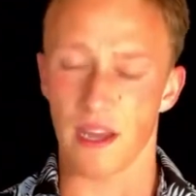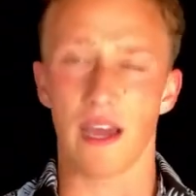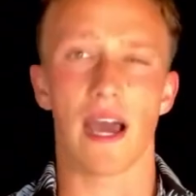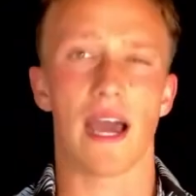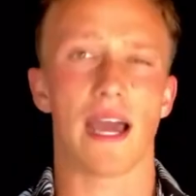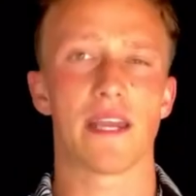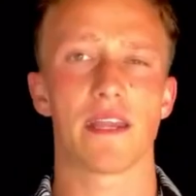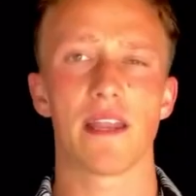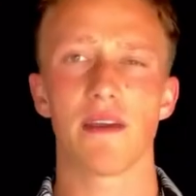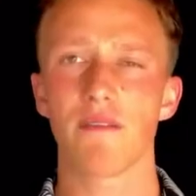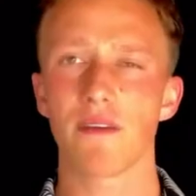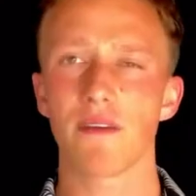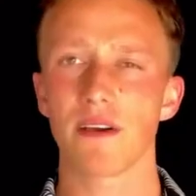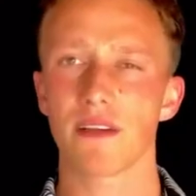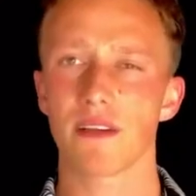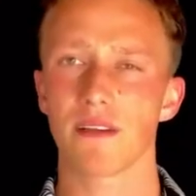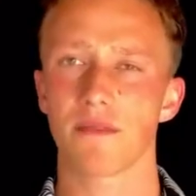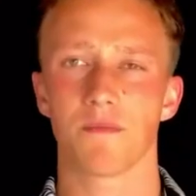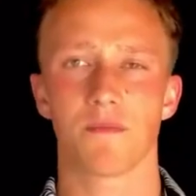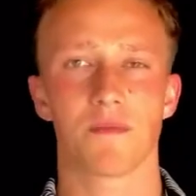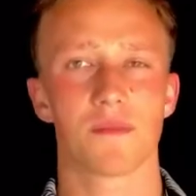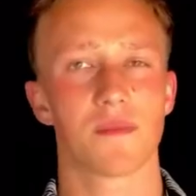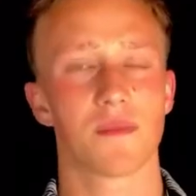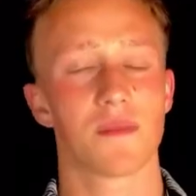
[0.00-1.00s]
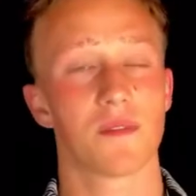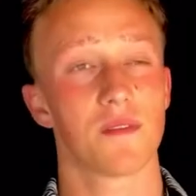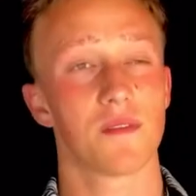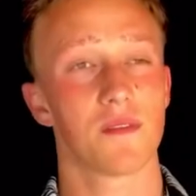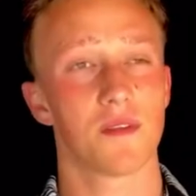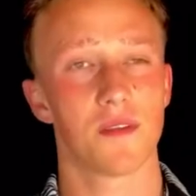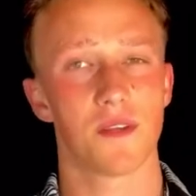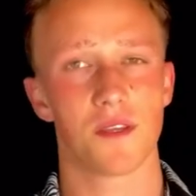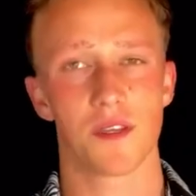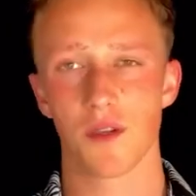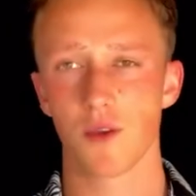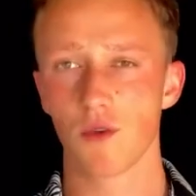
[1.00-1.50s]
I never
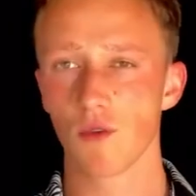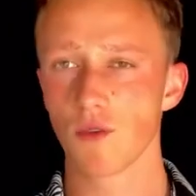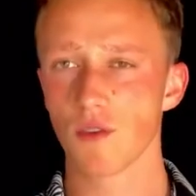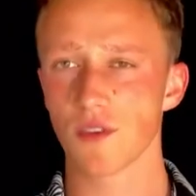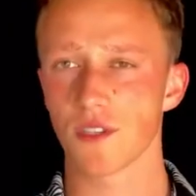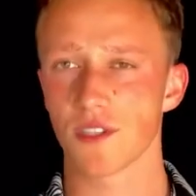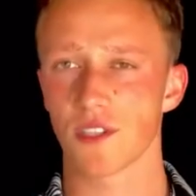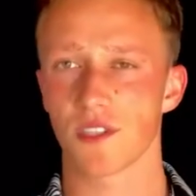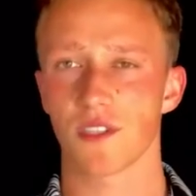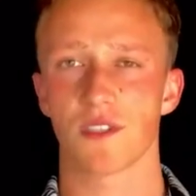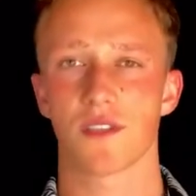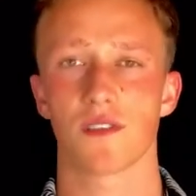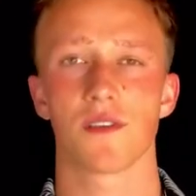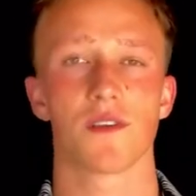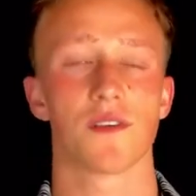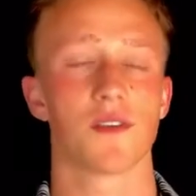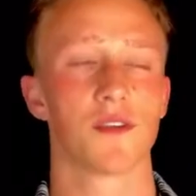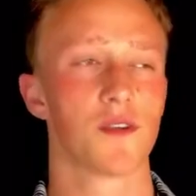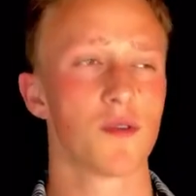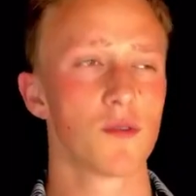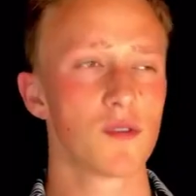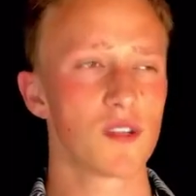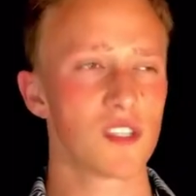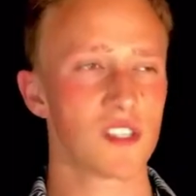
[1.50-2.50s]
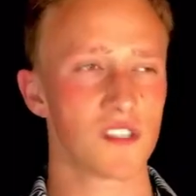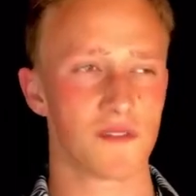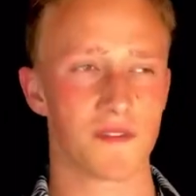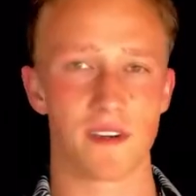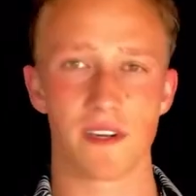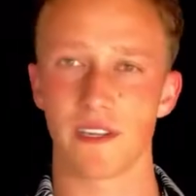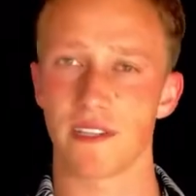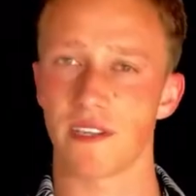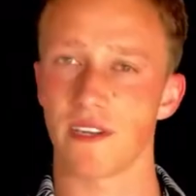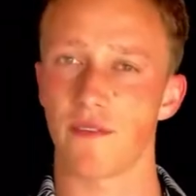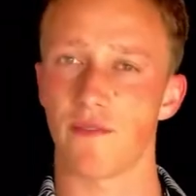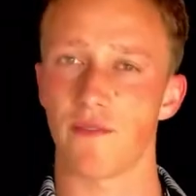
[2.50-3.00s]
use a used
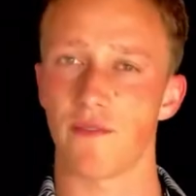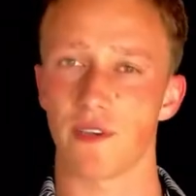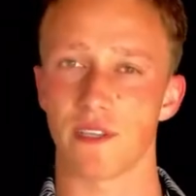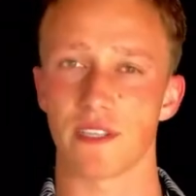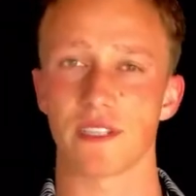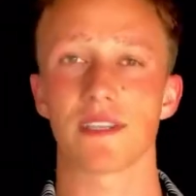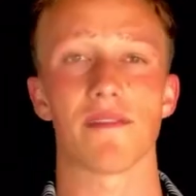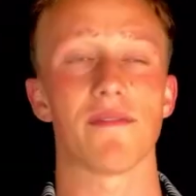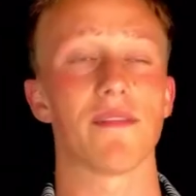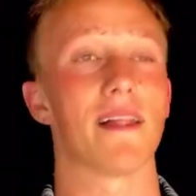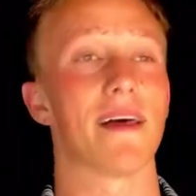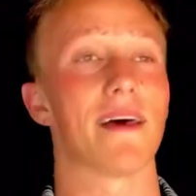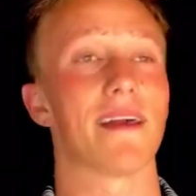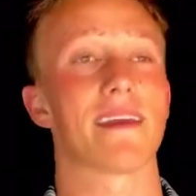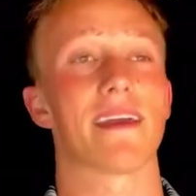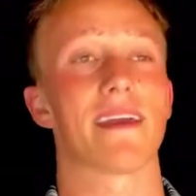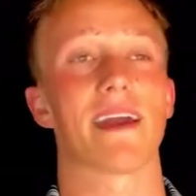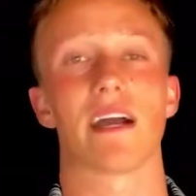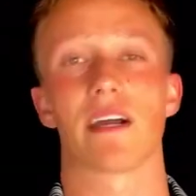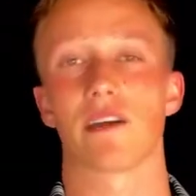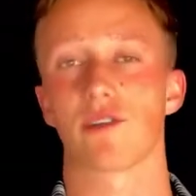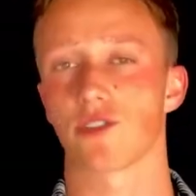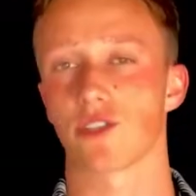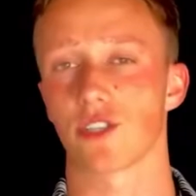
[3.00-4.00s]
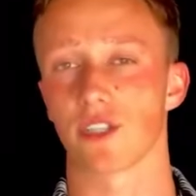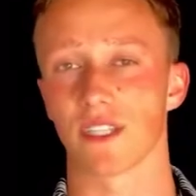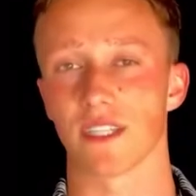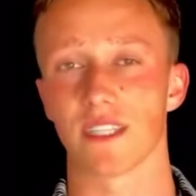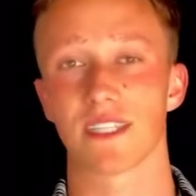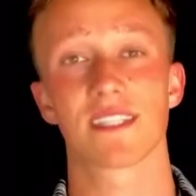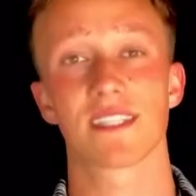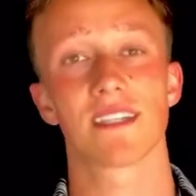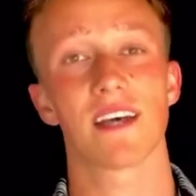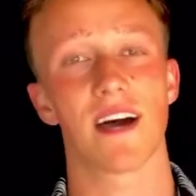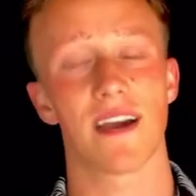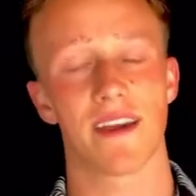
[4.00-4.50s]
filter for stuff like hydrogen
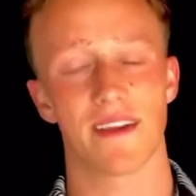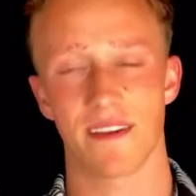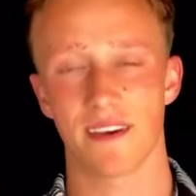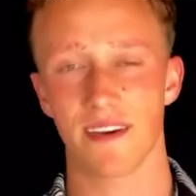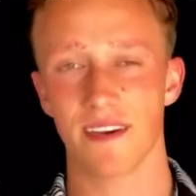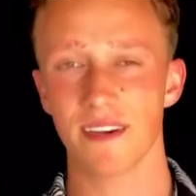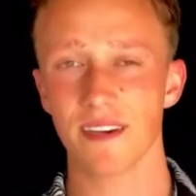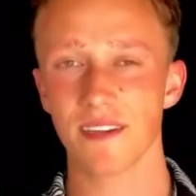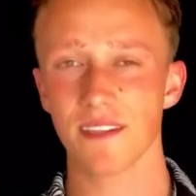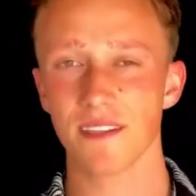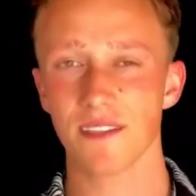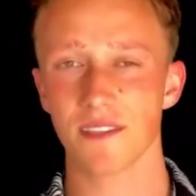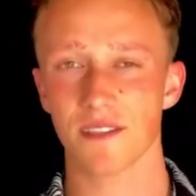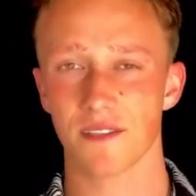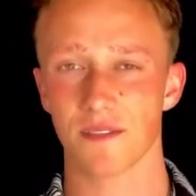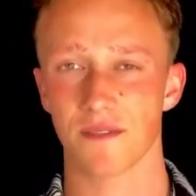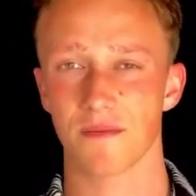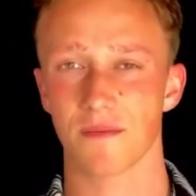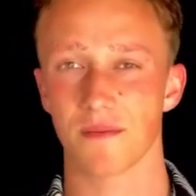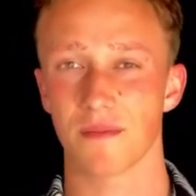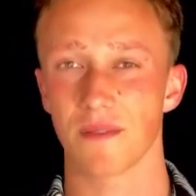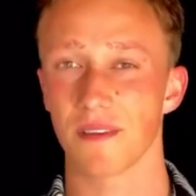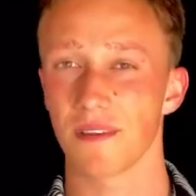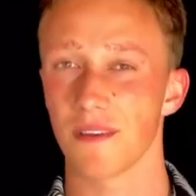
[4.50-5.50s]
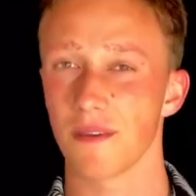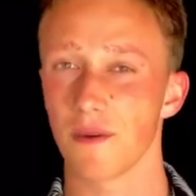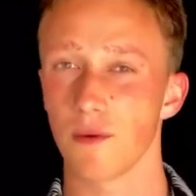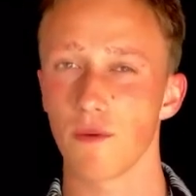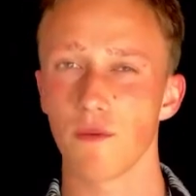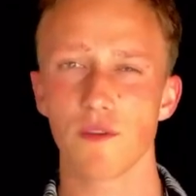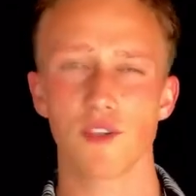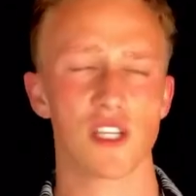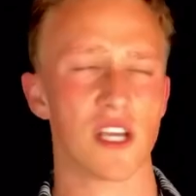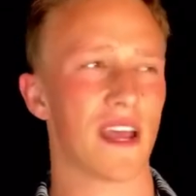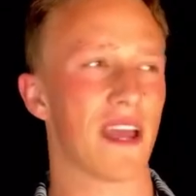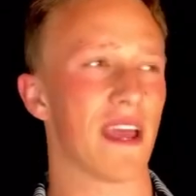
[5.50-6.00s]
cyanide,
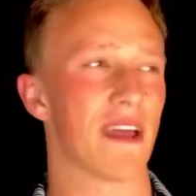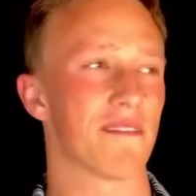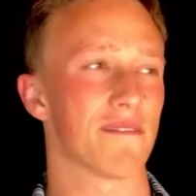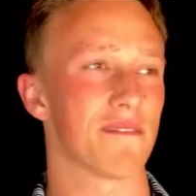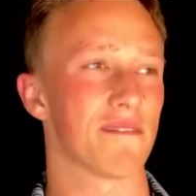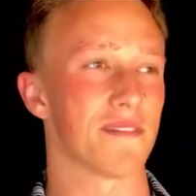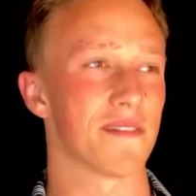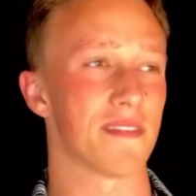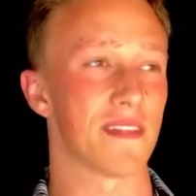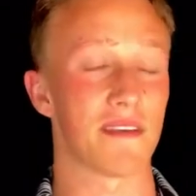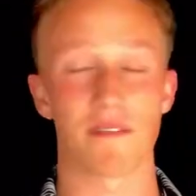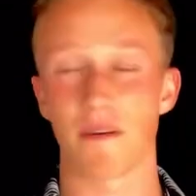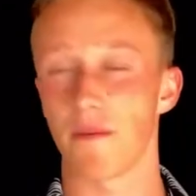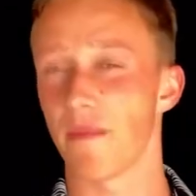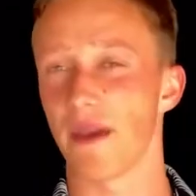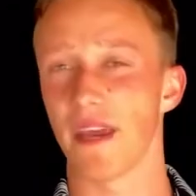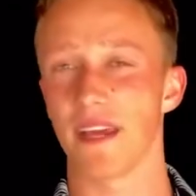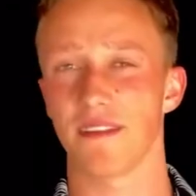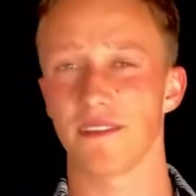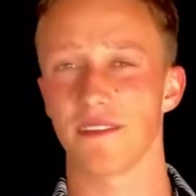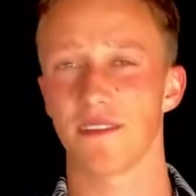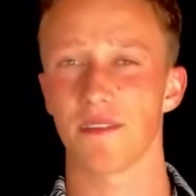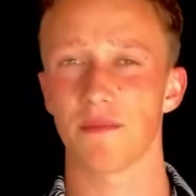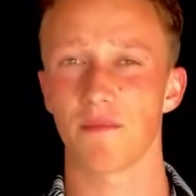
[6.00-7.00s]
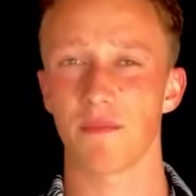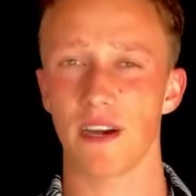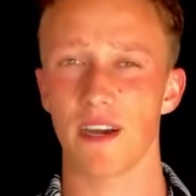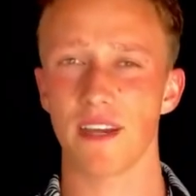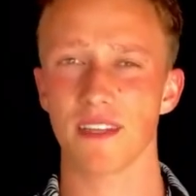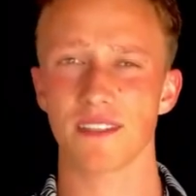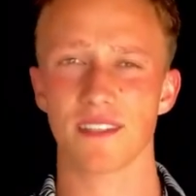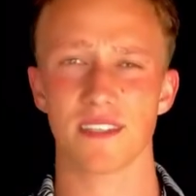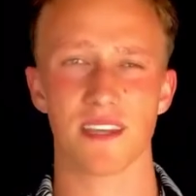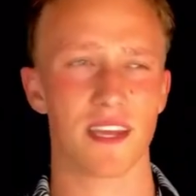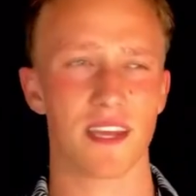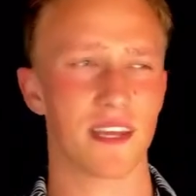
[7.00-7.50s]
which I have never made in the
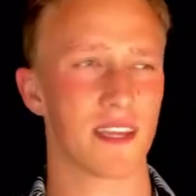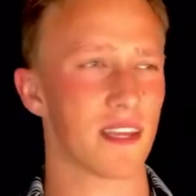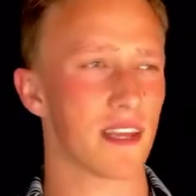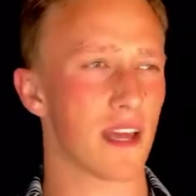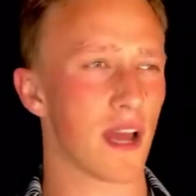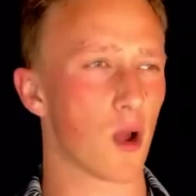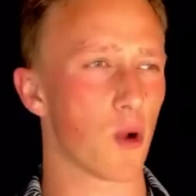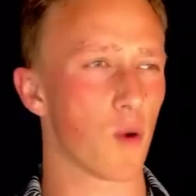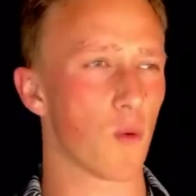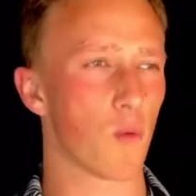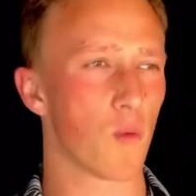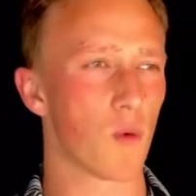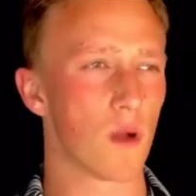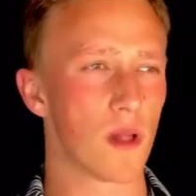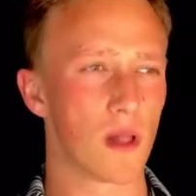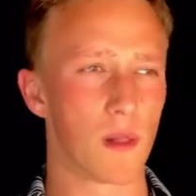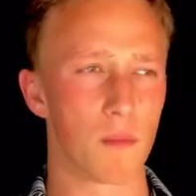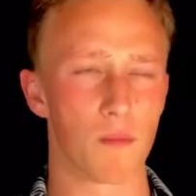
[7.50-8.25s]
past, and I will